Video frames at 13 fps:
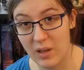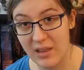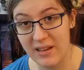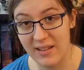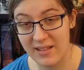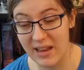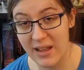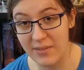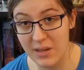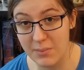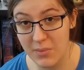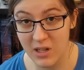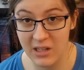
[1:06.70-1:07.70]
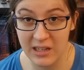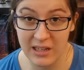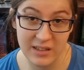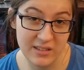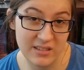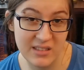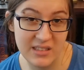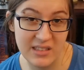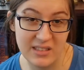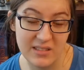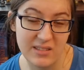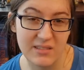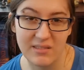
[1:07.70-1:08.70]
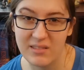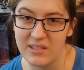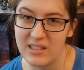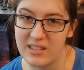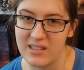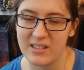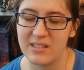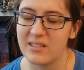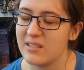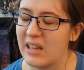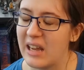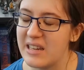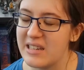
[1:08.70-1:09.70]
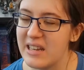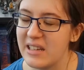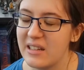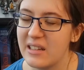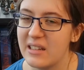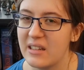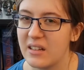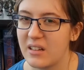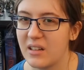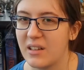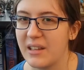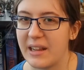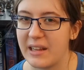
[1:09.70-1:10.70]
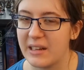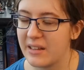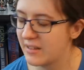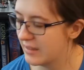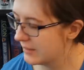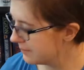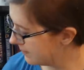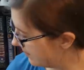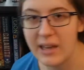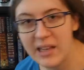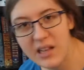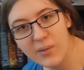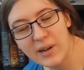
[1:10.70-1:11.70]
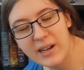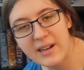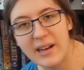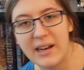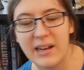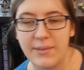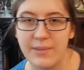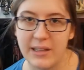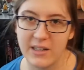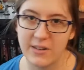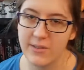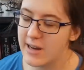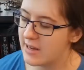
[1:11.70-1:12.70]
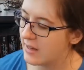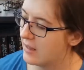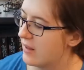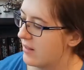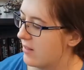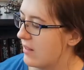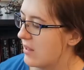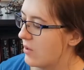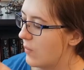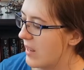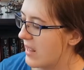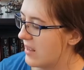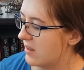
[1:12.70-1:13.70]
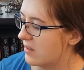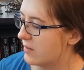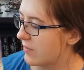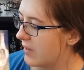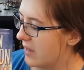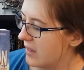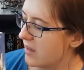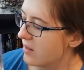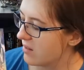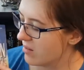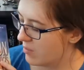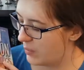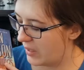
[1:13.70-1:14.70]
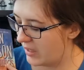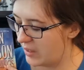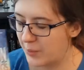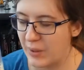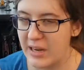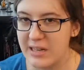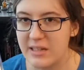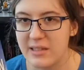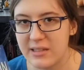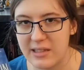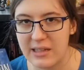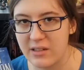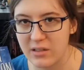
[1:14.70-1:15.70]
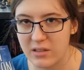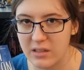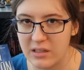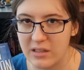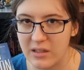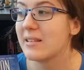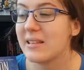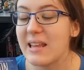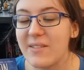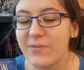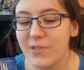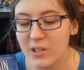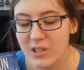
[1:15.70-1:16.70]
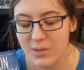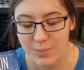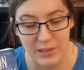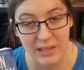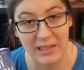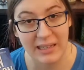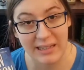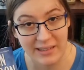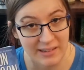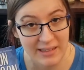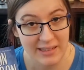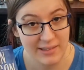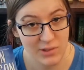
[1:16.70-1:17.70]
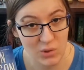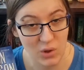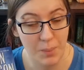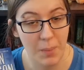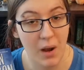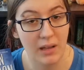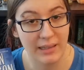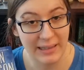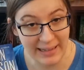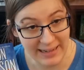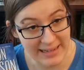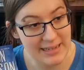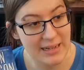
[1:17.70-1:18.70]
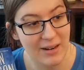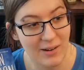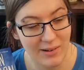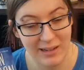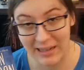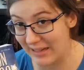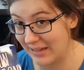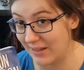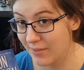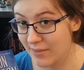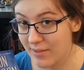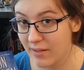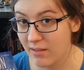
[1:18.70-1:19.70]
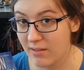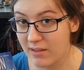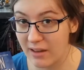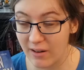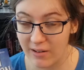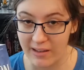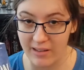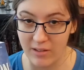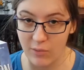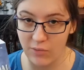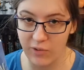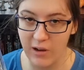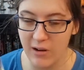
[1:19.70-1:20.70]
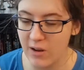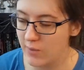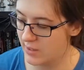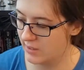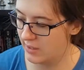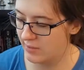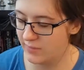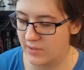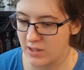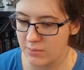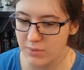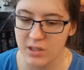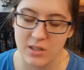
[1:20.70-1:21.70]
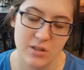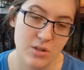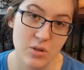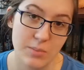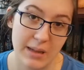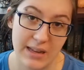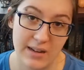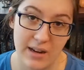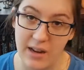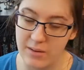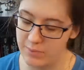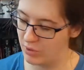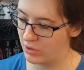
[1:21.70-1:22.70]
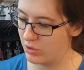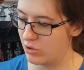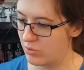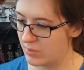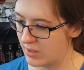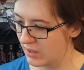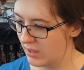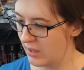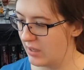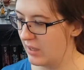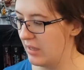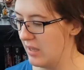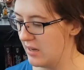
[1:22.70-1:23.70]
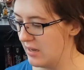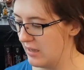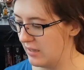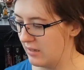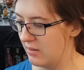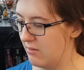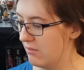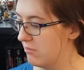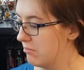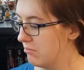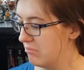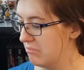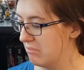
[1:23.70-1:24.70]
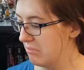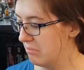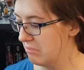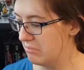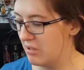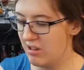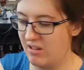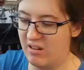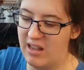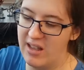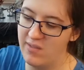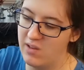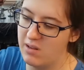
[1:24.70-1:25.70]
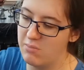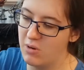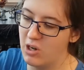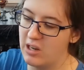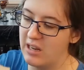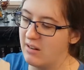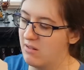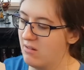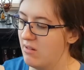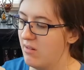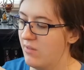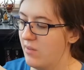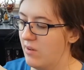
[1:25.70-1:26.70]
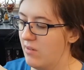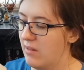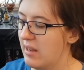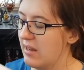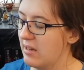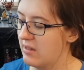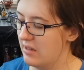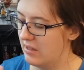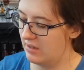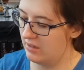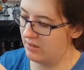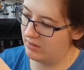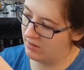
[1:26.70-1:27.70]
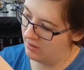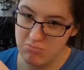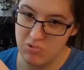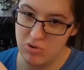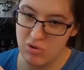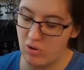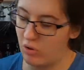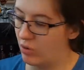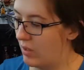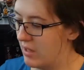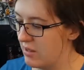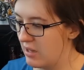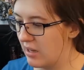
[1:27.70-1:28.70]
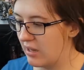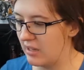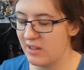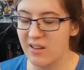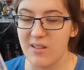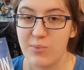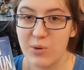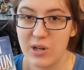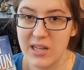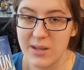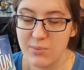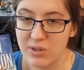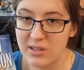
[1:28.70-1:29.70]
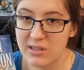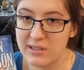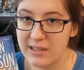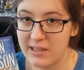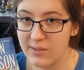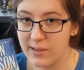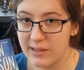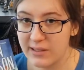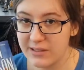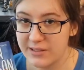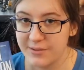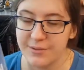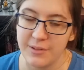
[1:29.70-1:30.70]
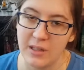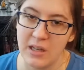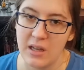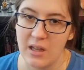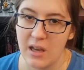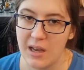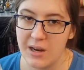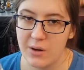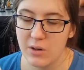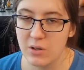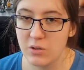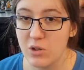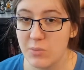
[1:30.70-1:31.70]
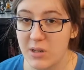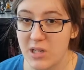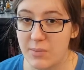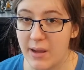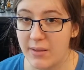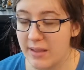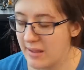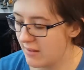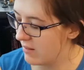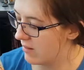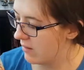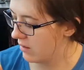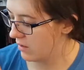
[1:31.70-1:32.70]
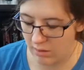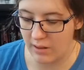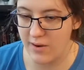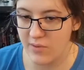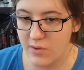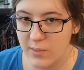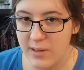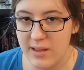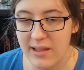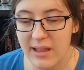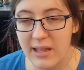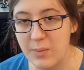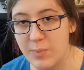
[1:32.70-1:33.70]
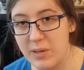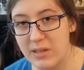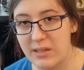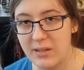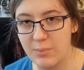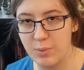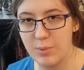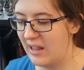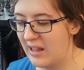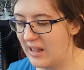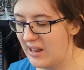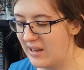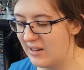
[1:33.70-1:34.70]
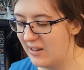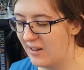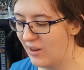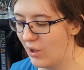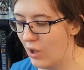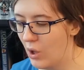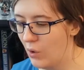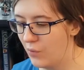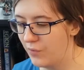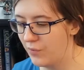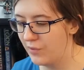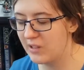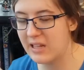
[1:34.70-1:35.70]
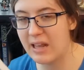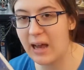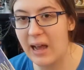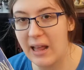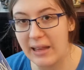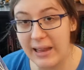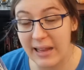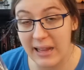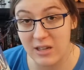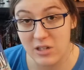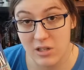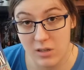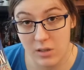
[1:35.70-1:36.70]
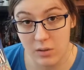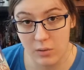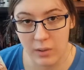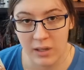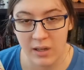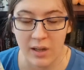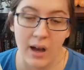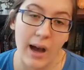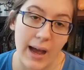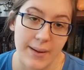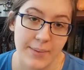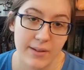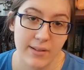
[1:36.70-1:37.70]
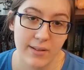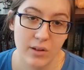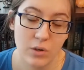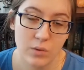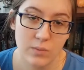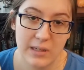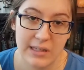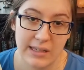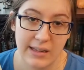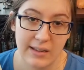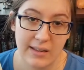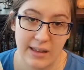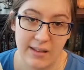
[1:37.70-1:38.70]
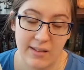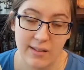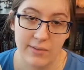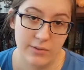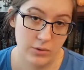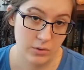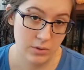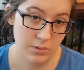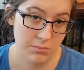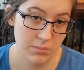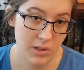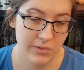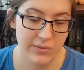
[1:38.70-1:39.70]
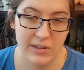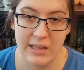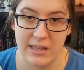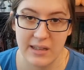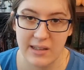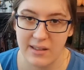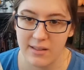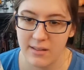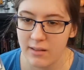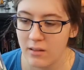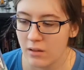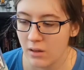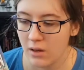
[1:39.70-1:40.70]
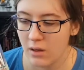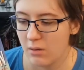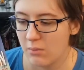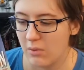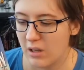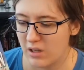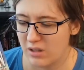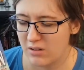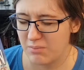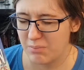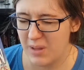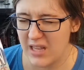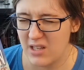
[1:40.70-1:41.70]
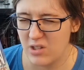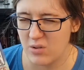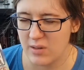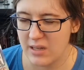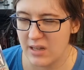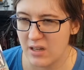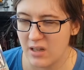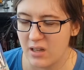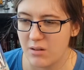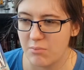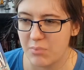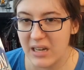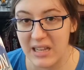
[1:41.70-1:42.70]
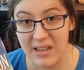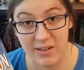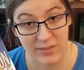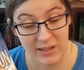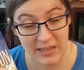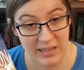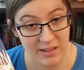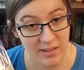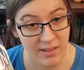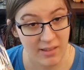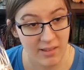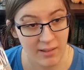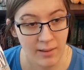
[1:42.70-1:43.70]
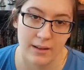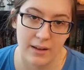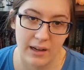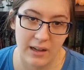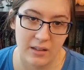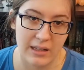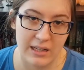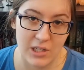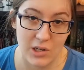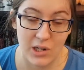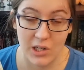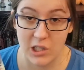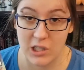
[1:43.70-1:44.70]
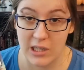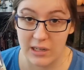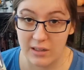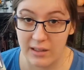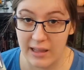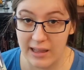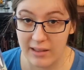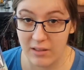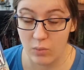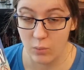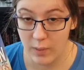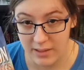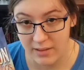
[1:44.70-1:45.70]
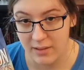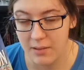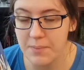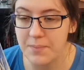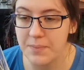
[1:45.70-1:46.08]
one that doesn't have any markings, not dented at all, that kind of thing. And the one I plan to read is The Way of Kings by Brandon Sanderson. The first book in the Stormlight Archives series. Very well loved on BookTube and not BookTube. And yeah, it doesn't have any markings as far as I can tell. So I think it is pretty pristine well enough. I don't know too much about this. Everyone's hyping it up, and hopefully I like it too. I'm also reading this for Merphy's Patreon Buddy Reads. I'll link to her channel as well.